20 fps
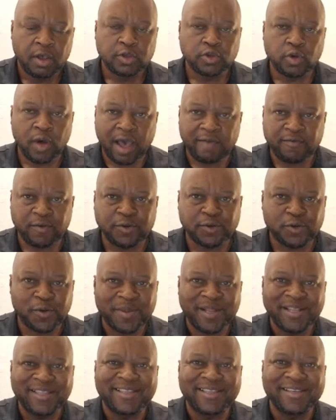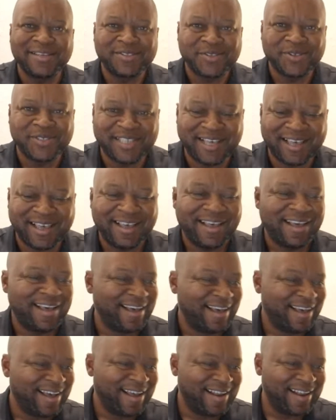So I've got so many things to say,
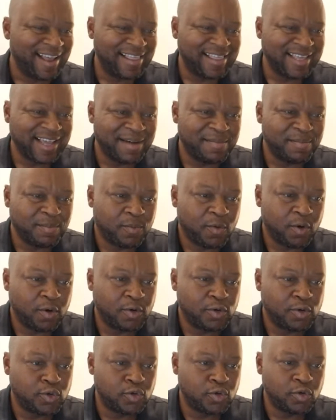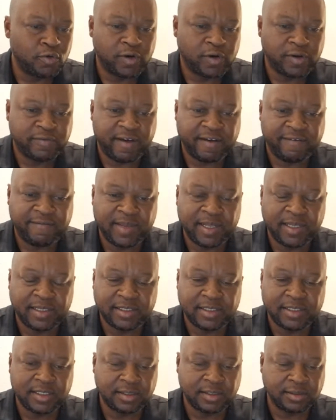and I think I'm going to 45
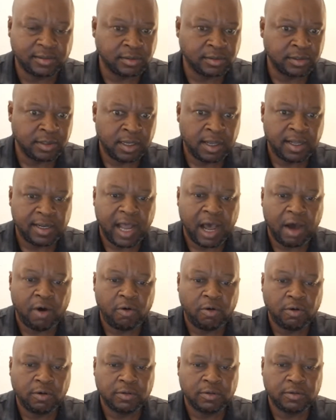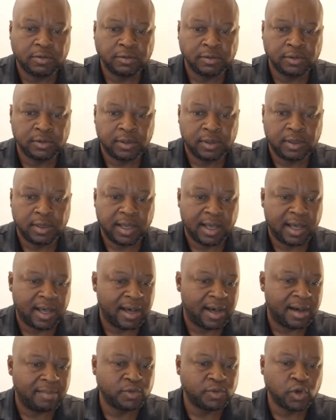minutes now.
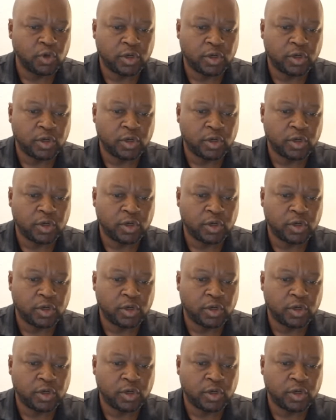I'm